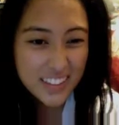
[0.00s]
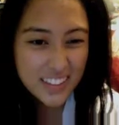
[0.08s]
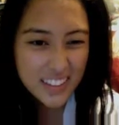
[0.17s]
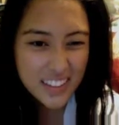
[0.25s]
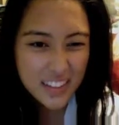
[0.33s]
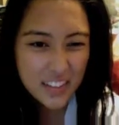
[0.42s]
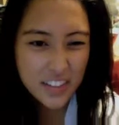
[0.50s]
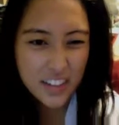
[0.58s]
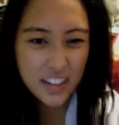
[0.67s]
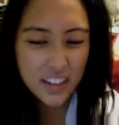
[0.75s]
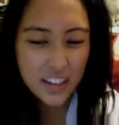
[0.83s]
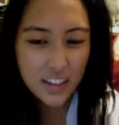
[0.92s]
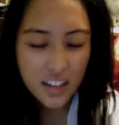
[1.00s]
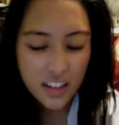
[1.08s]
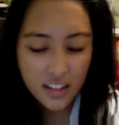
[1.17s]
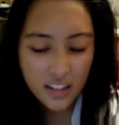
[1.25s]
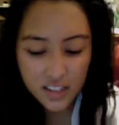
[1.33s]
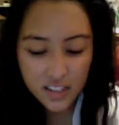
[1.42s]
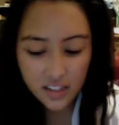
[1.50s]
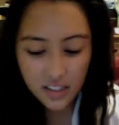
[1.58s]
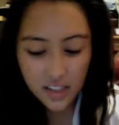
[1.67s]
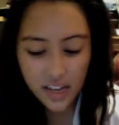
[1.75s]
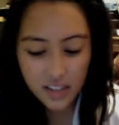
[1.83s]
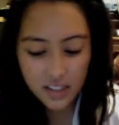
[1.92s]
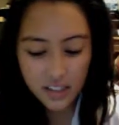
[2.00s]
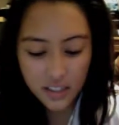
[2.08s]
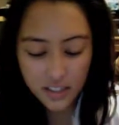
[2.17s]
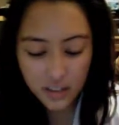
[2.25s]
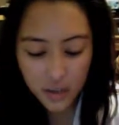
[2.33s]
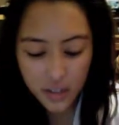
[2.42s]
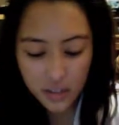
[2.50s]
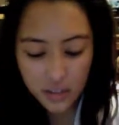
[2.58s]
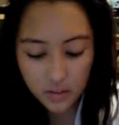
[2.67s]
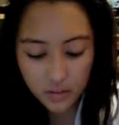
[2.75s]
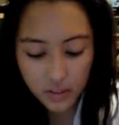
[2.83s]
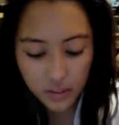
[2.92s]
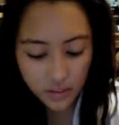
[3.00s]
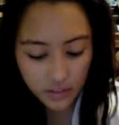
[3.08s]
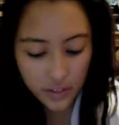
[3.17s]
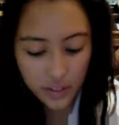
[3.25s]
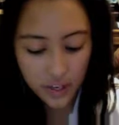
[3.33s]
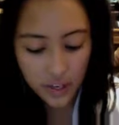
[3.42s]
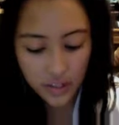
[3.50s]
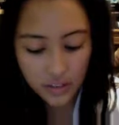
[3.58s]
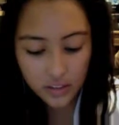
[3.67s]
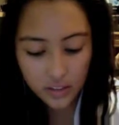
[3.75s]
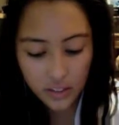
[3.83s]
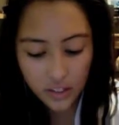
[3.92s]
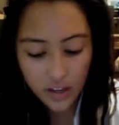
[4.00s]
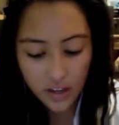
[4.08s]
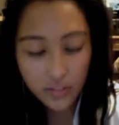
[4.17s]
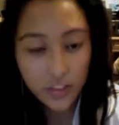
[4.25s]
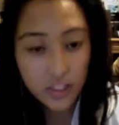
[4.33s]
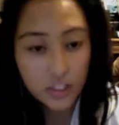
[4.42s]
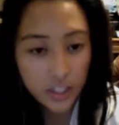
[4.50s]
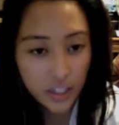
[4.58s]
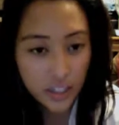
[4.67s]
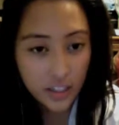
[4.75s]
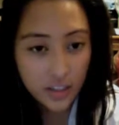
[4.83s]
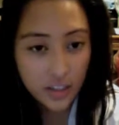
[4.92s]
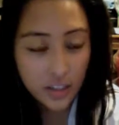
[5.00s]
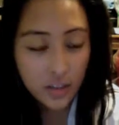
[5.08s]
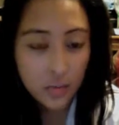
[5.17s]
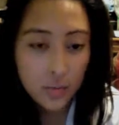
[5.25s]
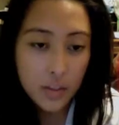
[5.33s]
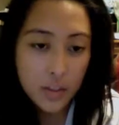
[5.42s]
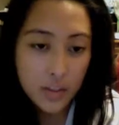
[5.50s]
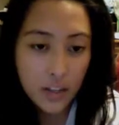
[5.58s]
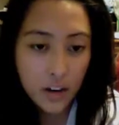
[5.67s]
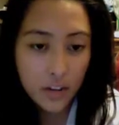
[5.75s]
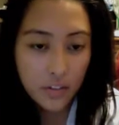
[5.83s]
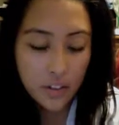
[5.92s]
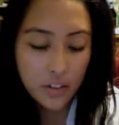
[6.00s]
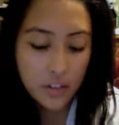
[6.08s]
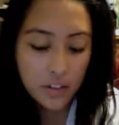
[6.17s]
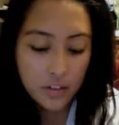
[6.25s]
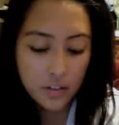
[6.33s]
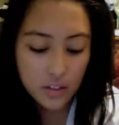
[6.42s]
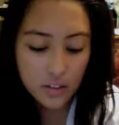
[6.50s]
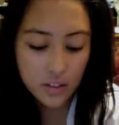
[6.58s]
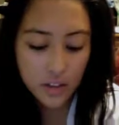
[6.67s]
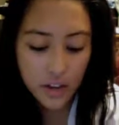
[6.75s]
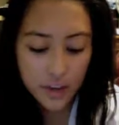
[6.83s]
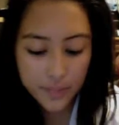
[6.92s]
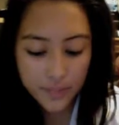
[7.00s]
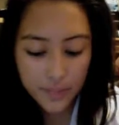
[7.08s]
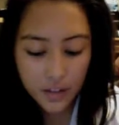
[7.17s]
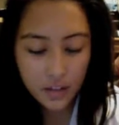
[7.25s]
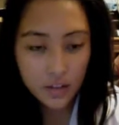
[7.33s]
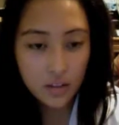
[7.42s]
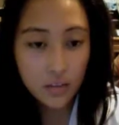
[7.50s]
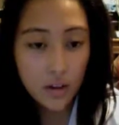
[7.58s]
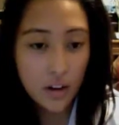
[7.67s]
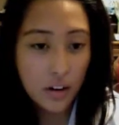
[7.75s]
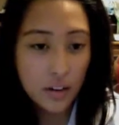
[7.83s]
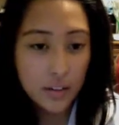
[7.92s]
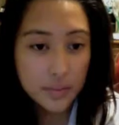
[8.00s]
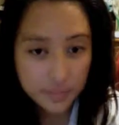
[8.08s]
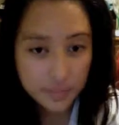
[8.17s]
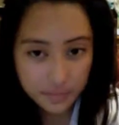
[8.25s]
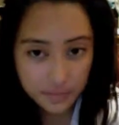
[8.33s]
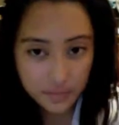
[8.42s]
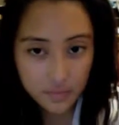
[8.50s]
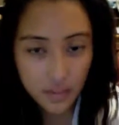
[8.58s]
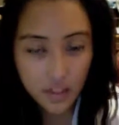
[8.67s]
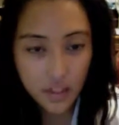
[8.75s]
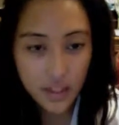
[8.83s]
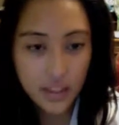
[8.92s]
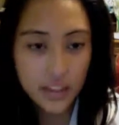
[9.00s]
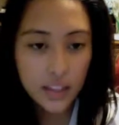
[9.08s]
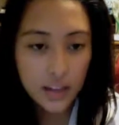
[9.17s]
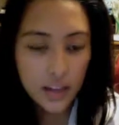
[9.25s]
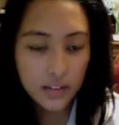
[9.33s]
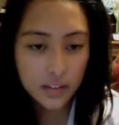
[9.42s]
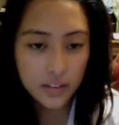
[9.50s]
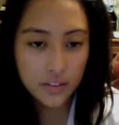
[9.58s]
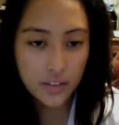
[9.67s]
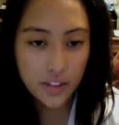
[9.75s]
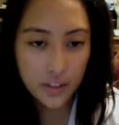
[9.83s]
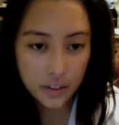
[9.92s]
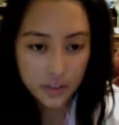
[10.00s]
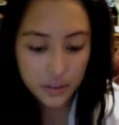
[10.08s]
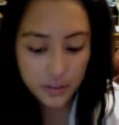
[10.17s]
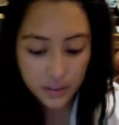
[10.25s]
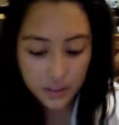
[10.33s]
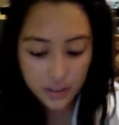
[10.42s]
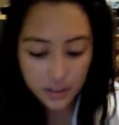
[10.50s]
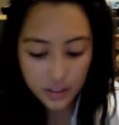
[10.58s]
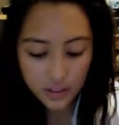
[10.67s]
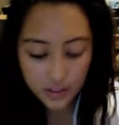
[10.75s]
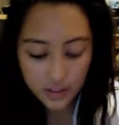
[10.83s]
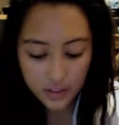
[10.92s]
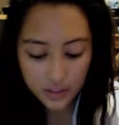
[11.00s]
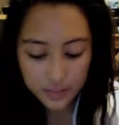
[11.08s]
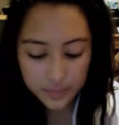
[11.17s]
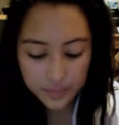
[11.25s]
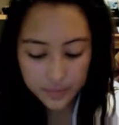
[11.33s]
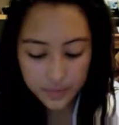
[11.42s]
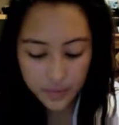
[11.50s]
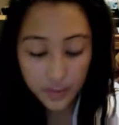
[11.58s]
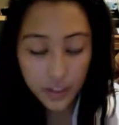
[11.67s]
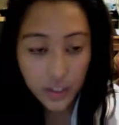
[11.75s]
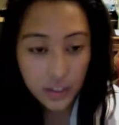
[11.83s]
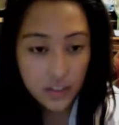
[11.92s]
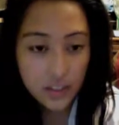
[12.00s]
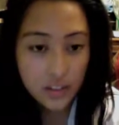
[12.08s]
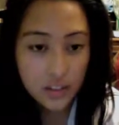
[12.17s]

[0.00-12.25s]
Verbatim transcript: That's the only thing. The rest of the class, like the projects were really fun actually. Frustrating, but they are fun and you learn a lot about art, like the Evan Franco um, readings.